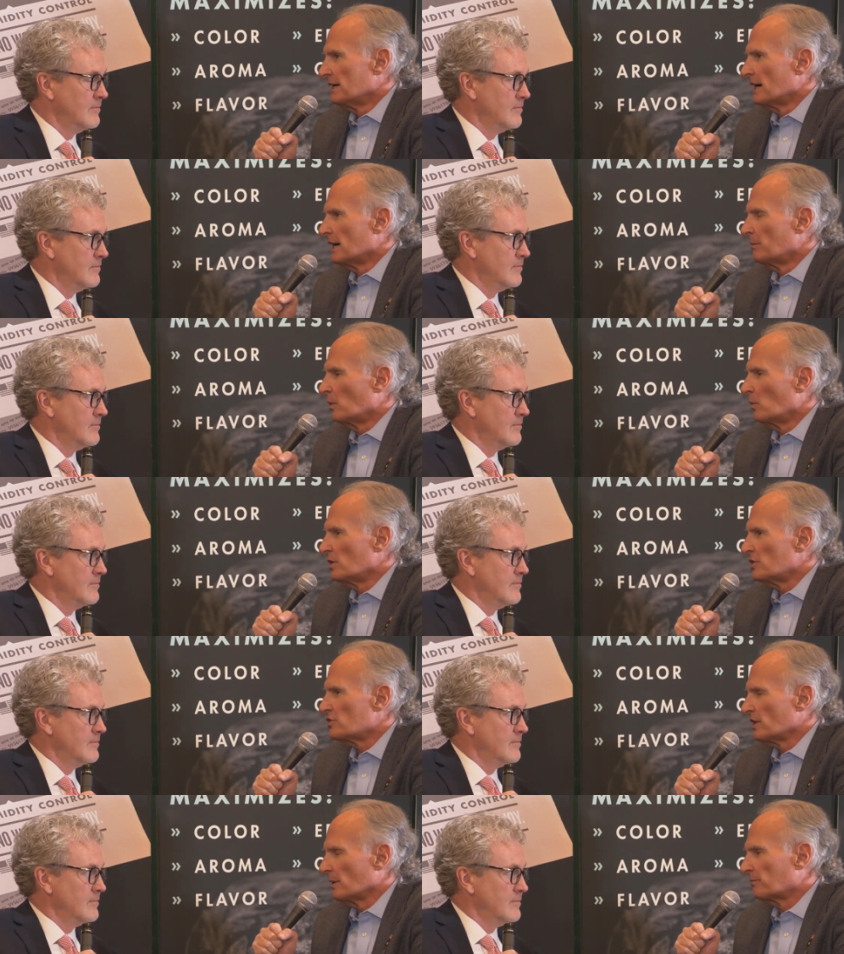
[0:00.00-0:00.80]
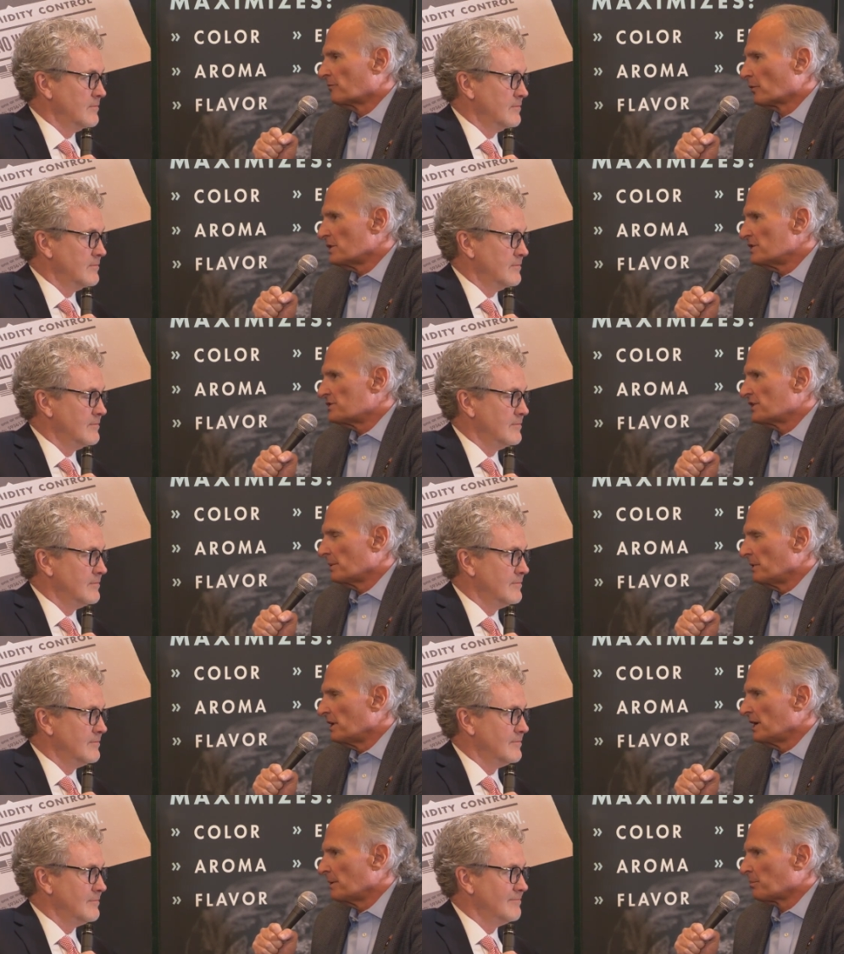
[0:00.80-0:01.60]
Speaker 1: Uh, but we ship free
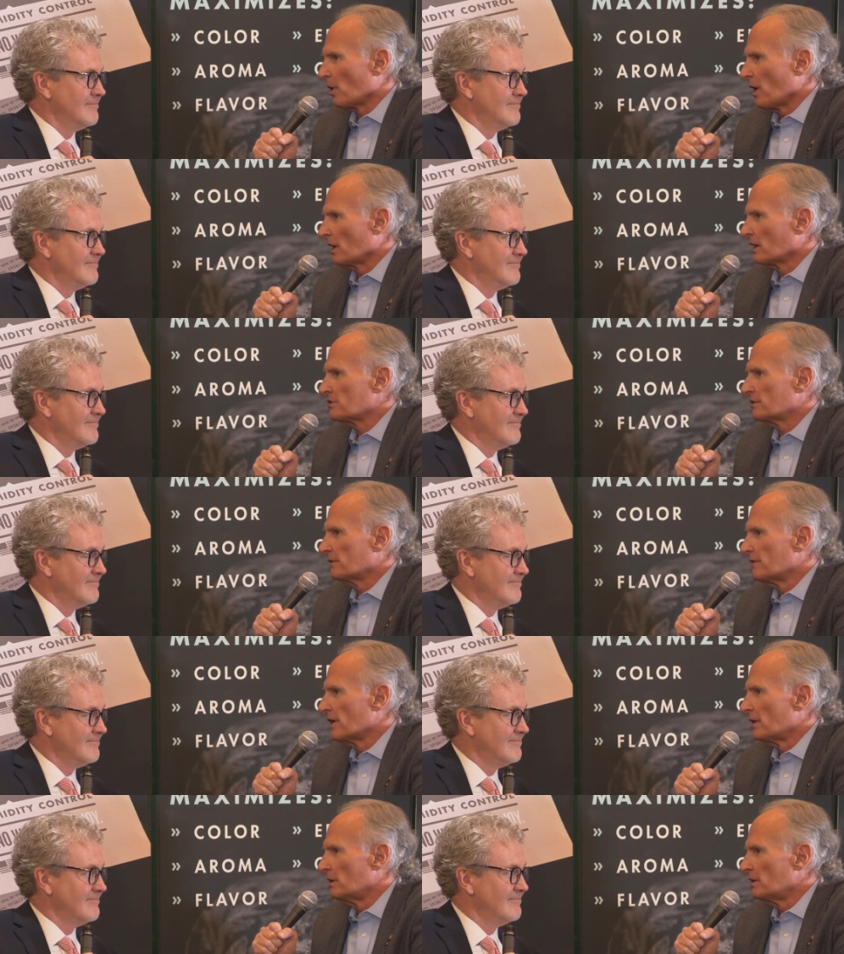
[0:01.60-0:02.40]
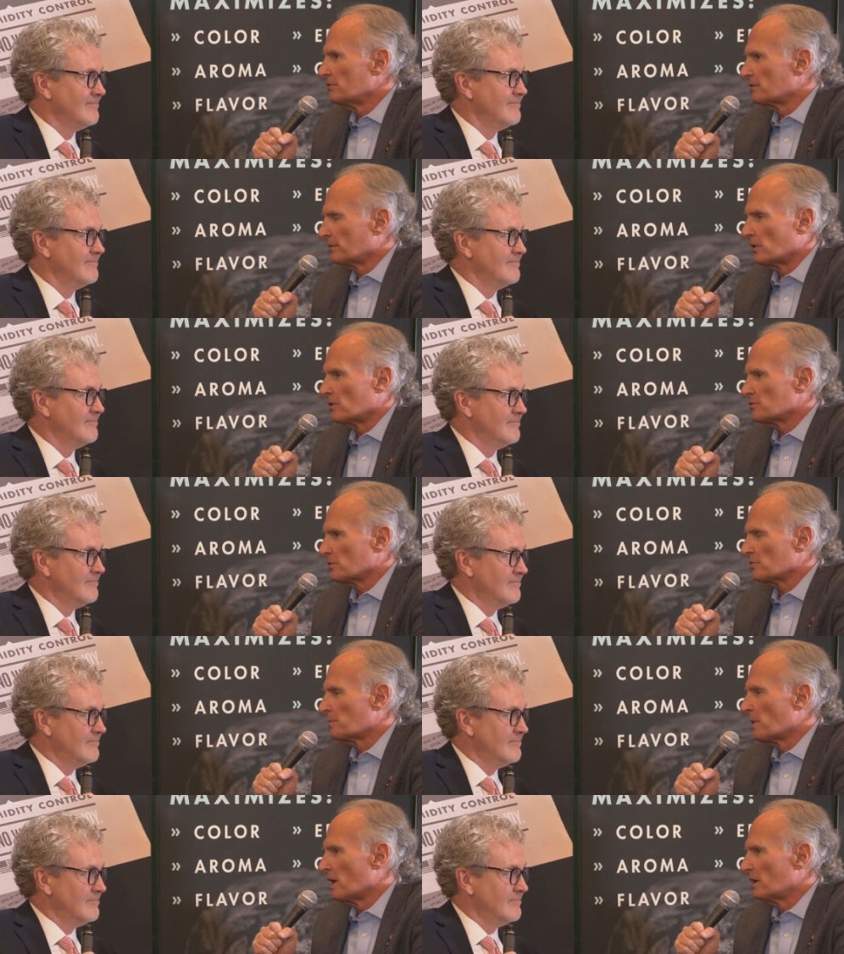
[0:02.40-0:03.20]
C B D products to veterans and
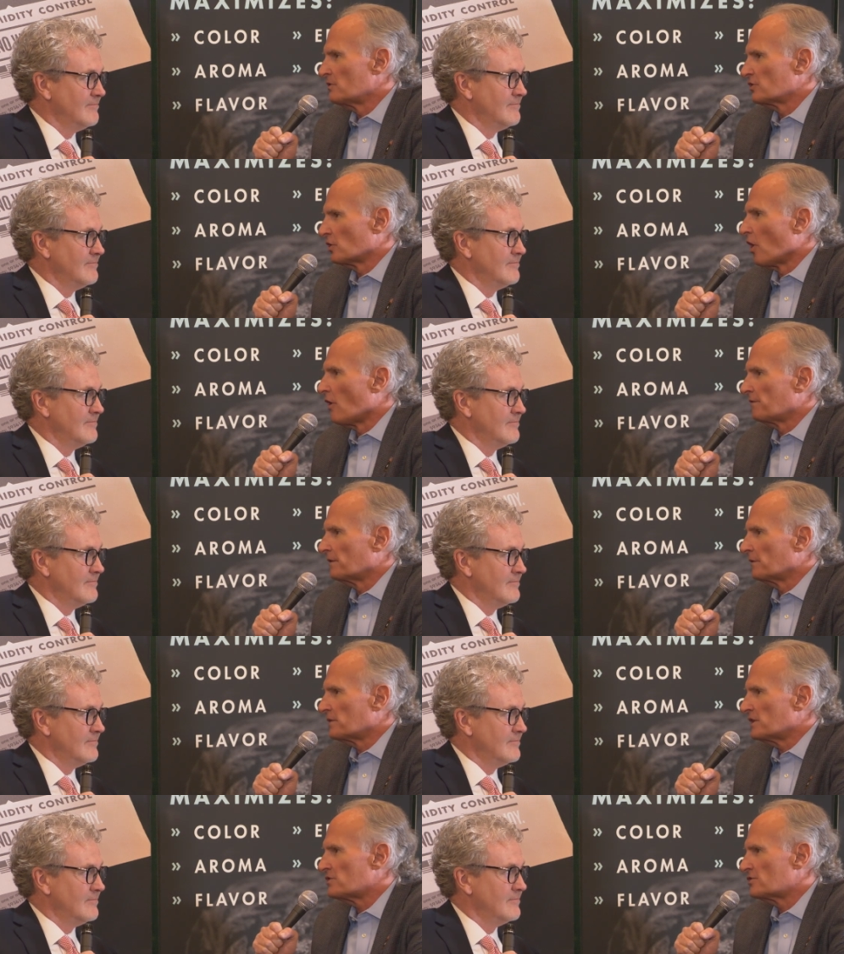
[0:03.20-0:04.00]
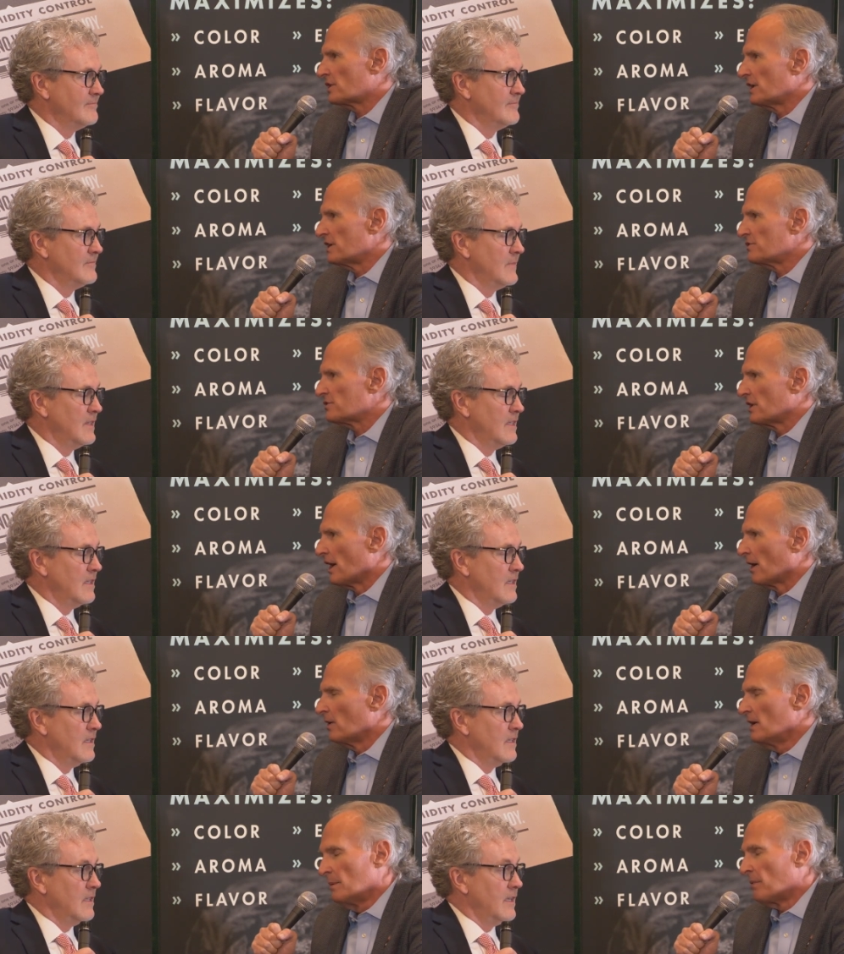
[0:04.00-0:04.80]
first responders in all fifty states
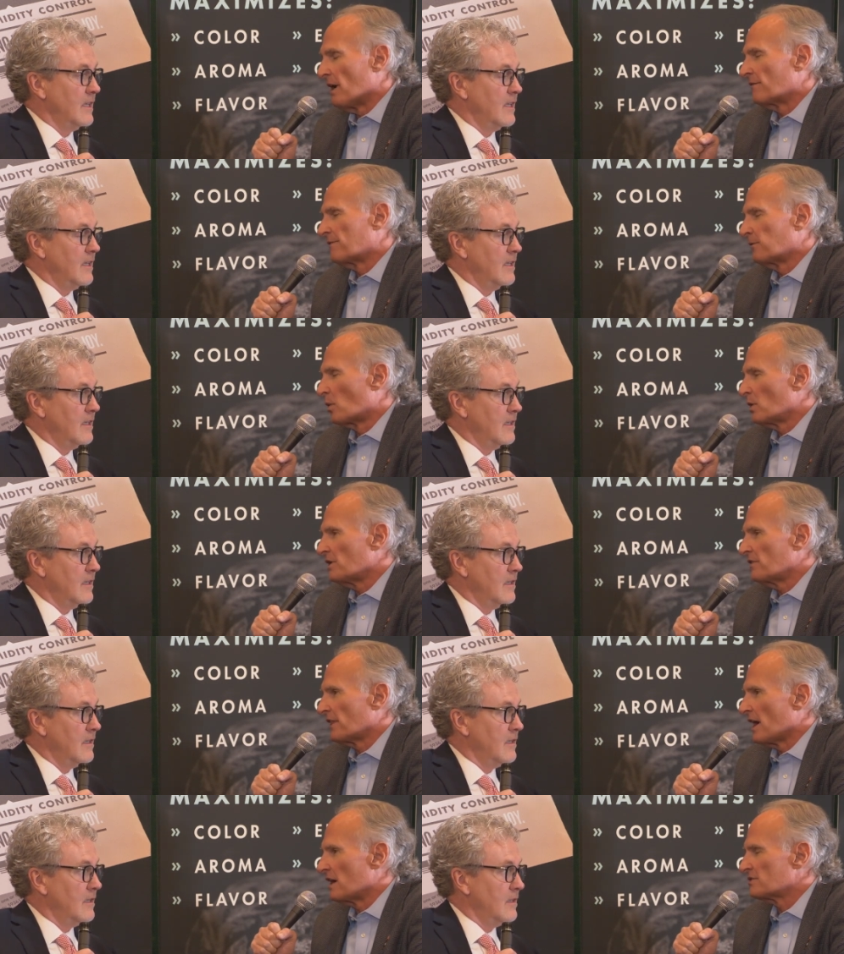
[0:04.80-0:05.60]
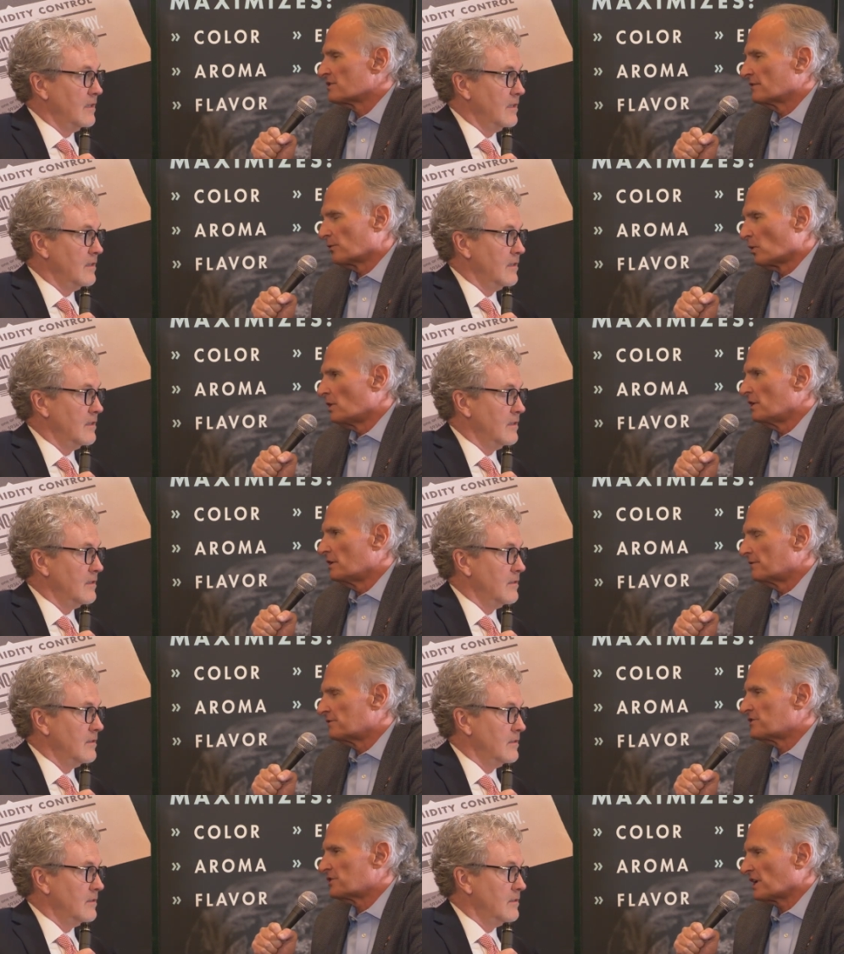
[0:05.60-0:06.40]
now. About forty thousand dollars, forty
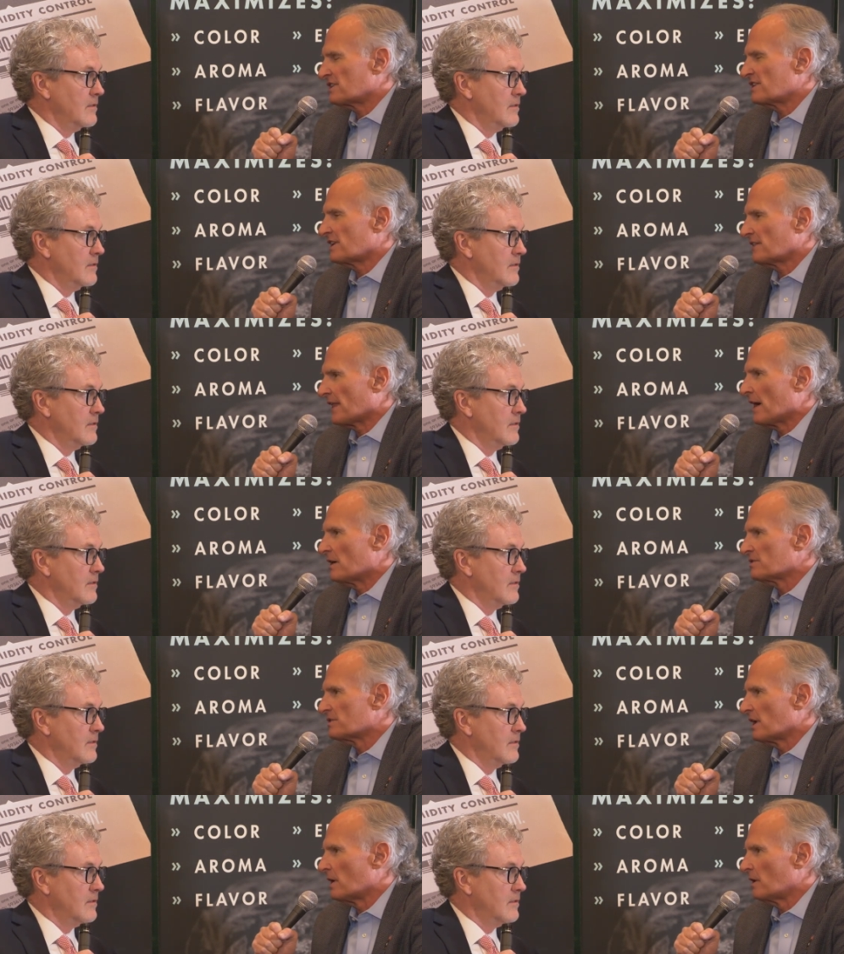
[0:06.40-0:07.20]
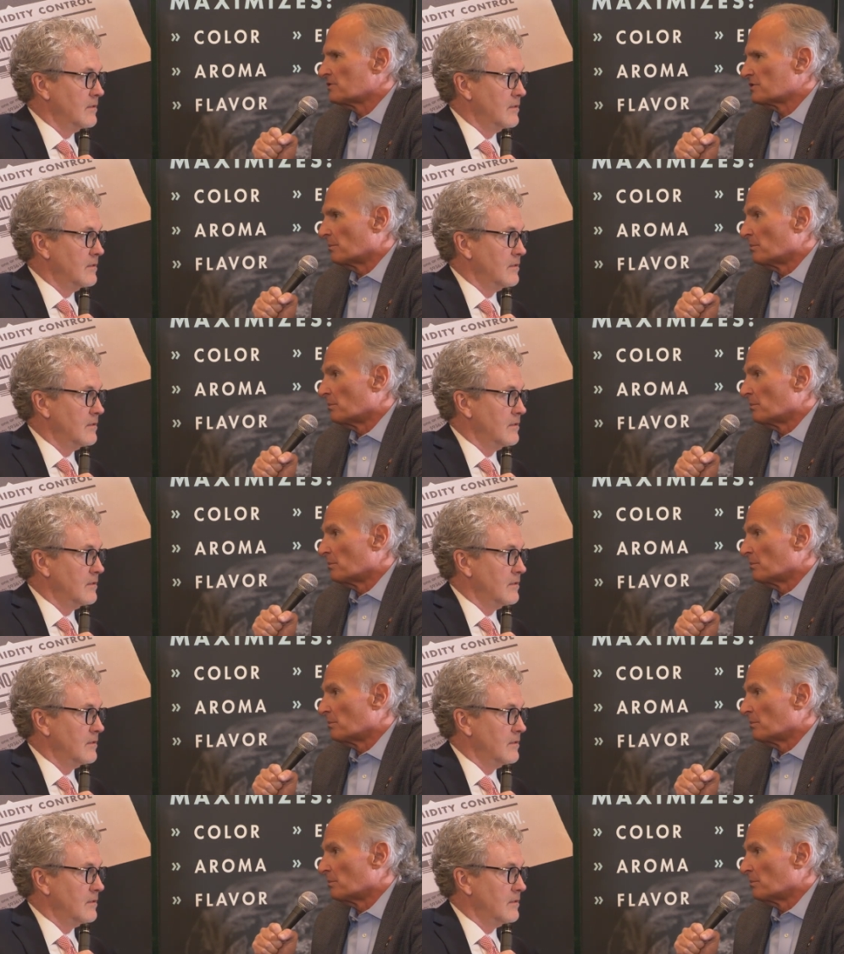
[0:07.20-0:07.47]
thousand to sixty thousand dollars